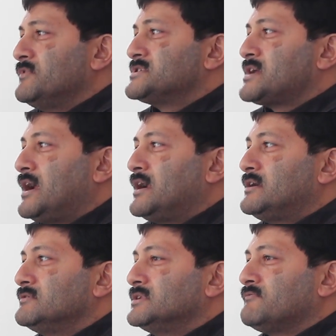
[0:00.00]

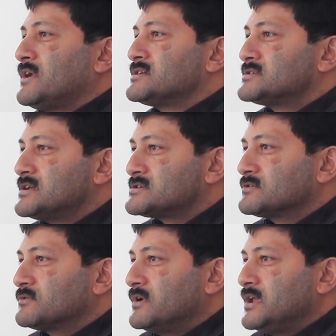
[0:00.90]
the
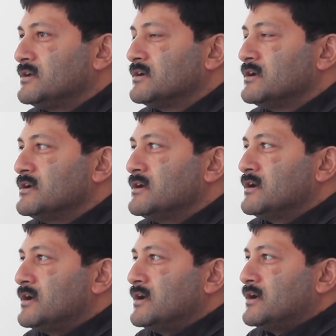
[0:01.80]
fastest growing
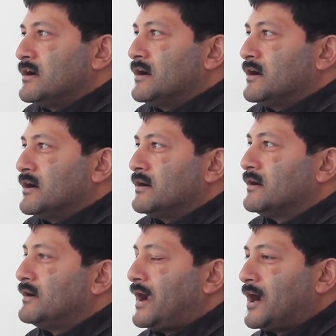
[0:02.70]

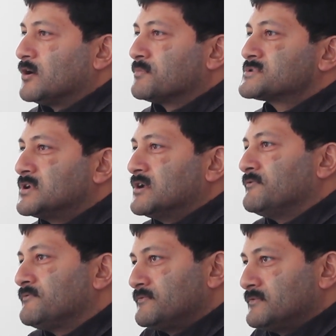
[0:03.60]
adoption
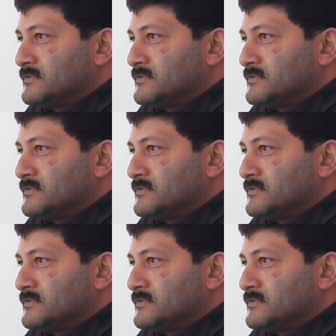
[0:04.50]
of